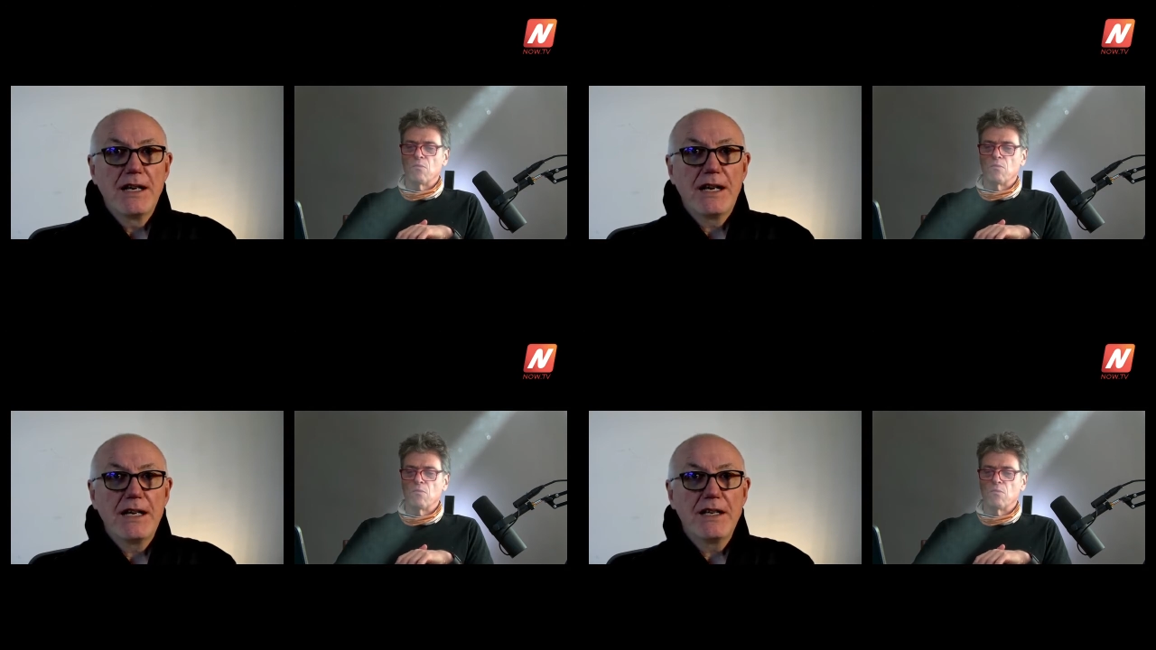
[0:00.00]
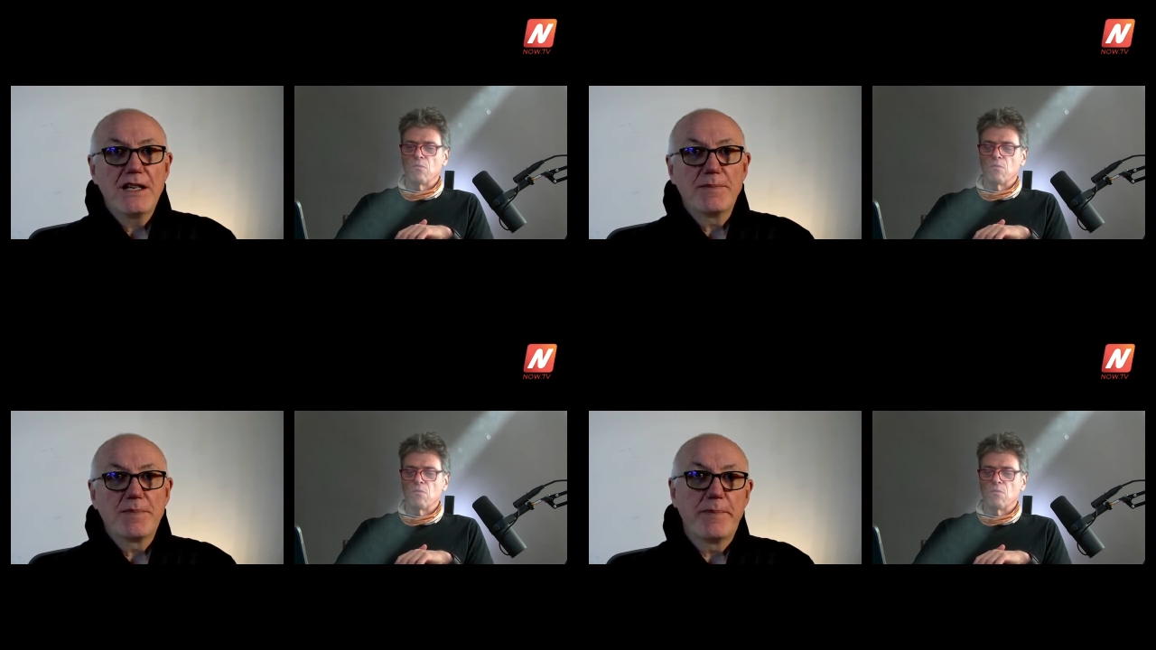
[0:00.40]
Speaker 1: Uh, he's
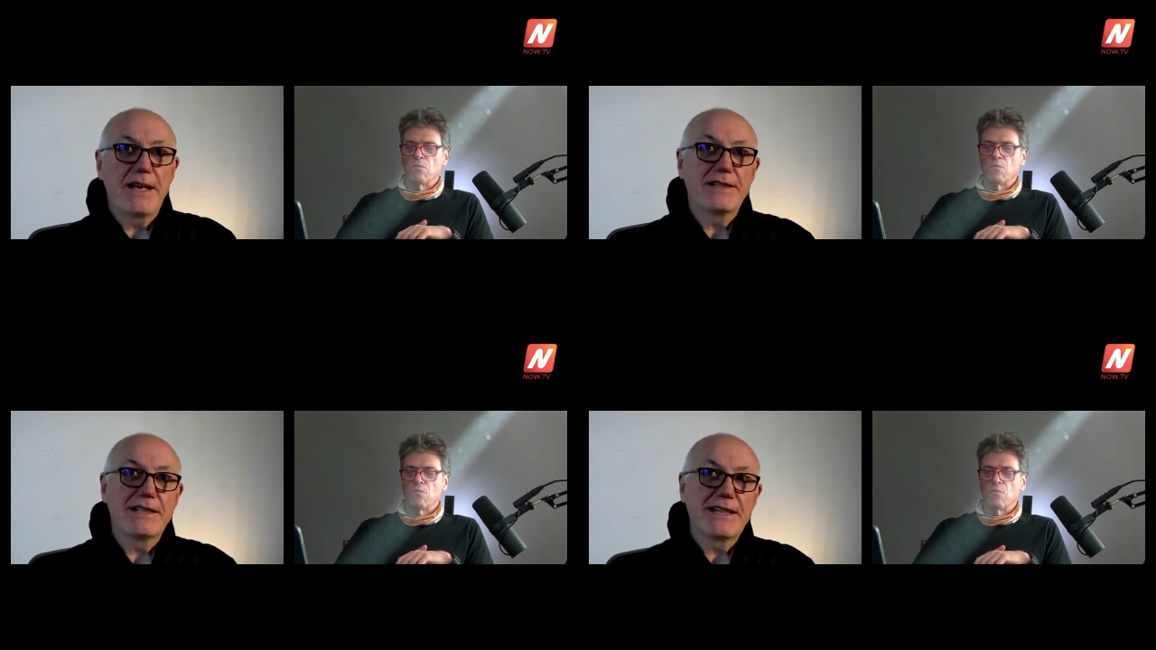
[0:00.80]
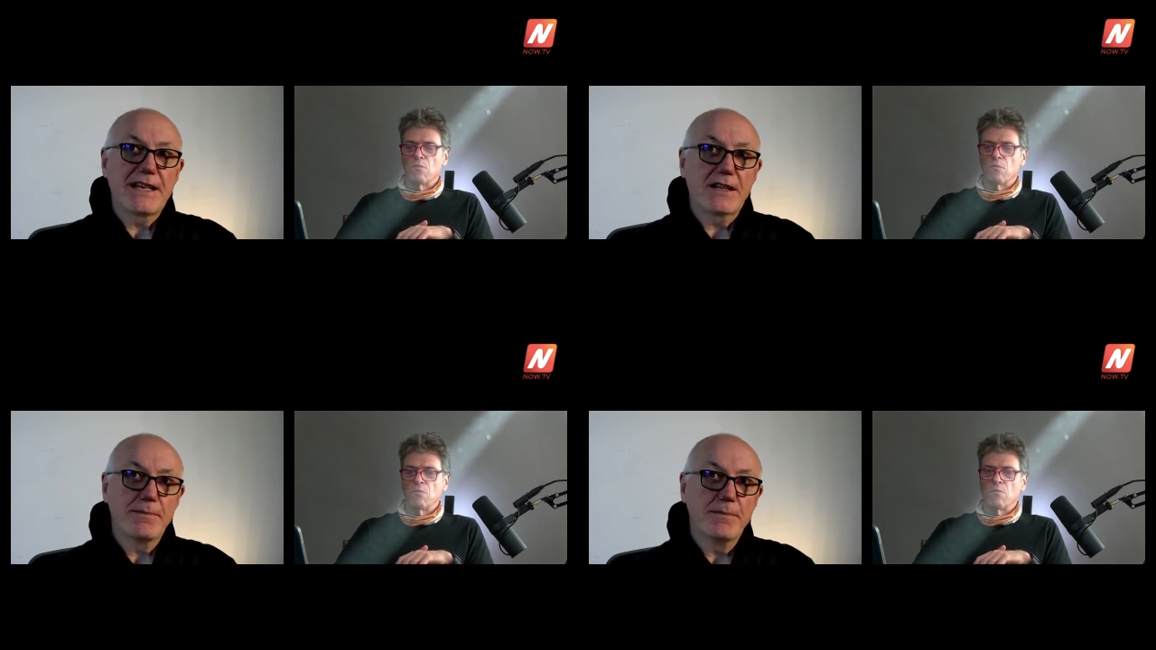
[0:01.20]
prepared to
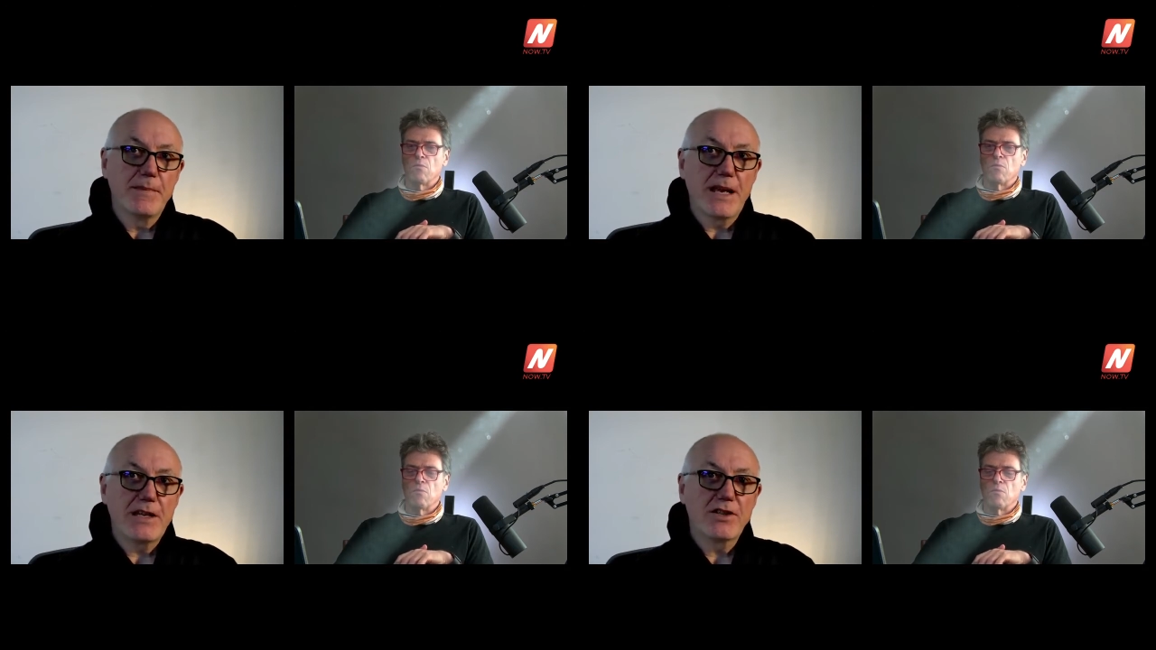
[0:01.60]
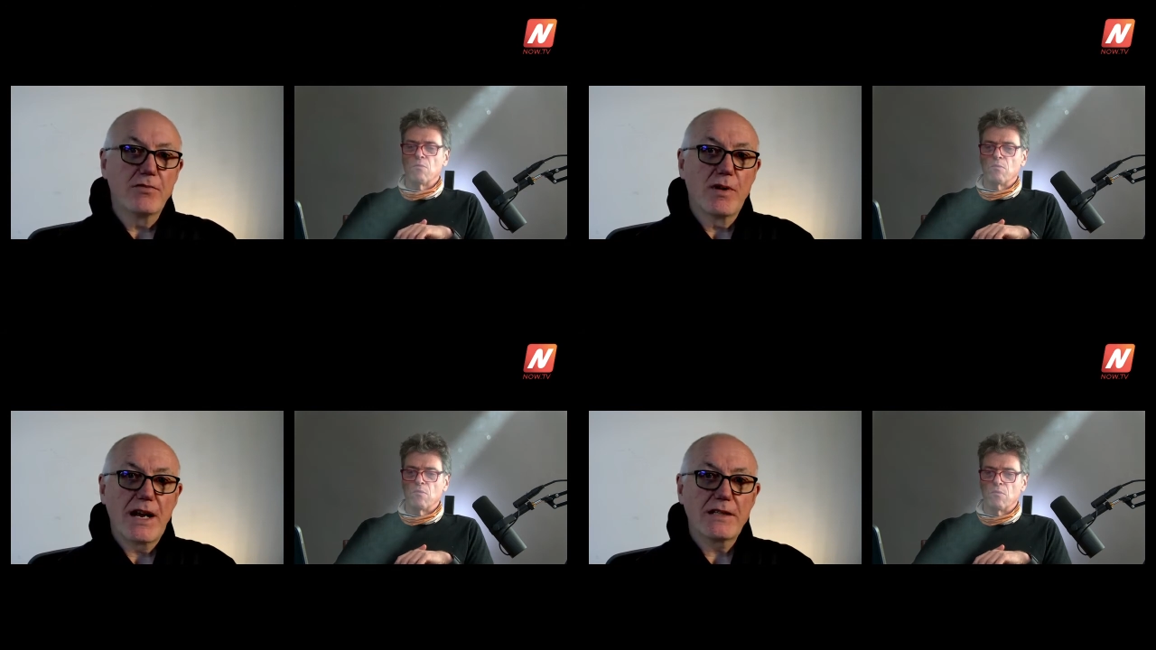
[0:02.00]
take a major
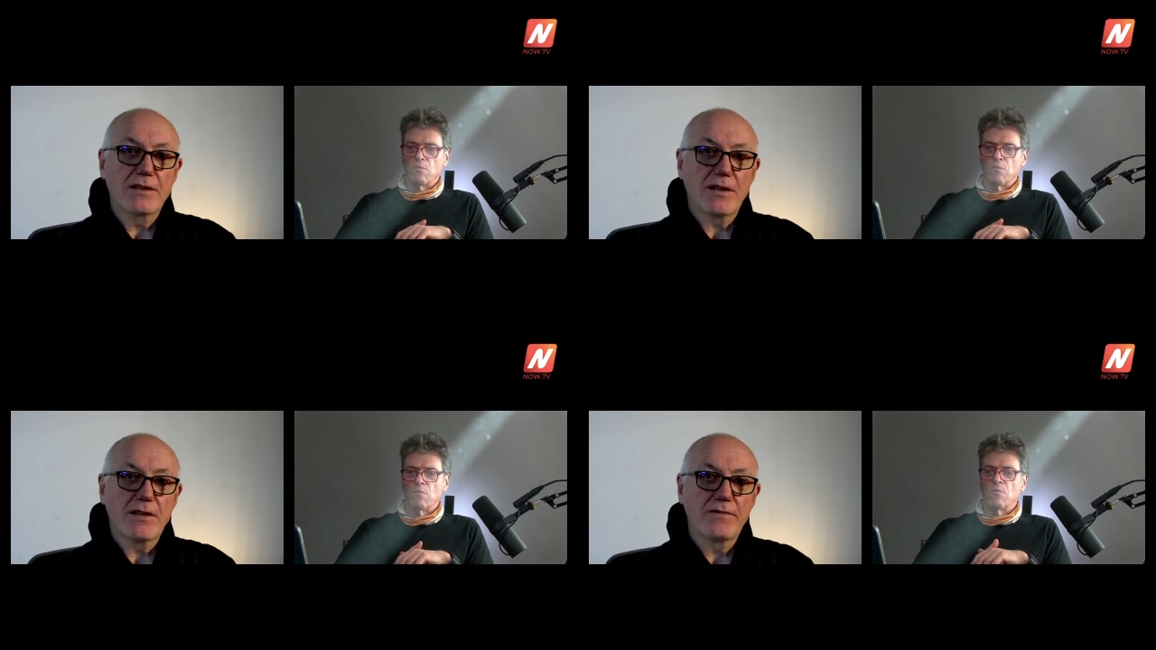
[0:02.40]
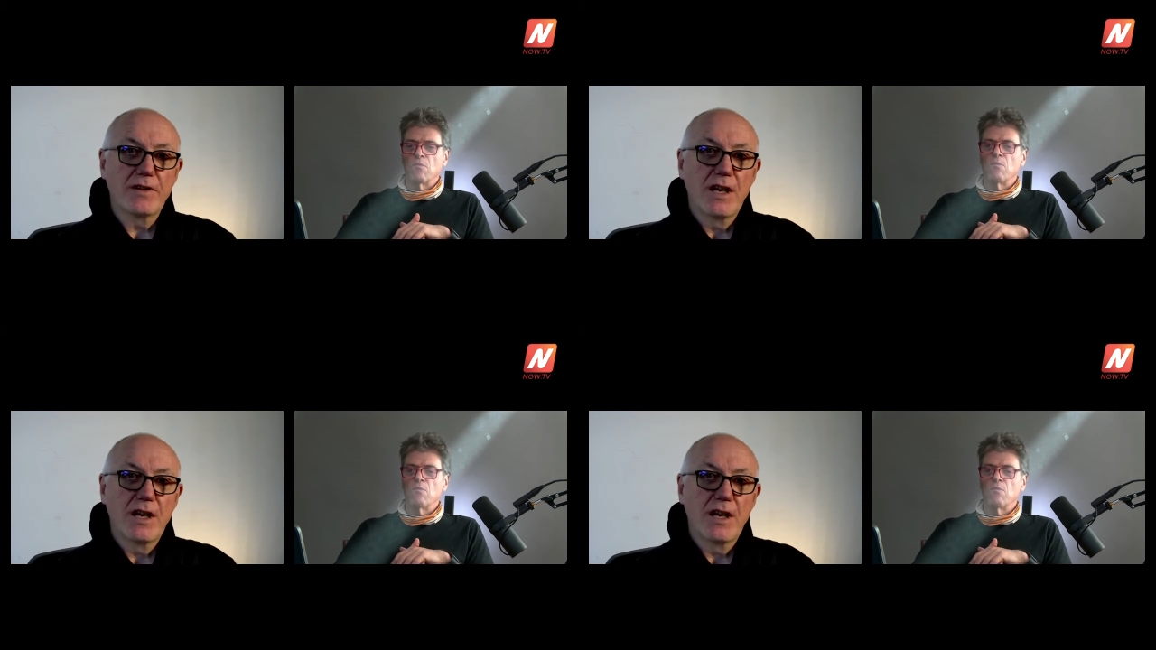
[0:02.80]
write off,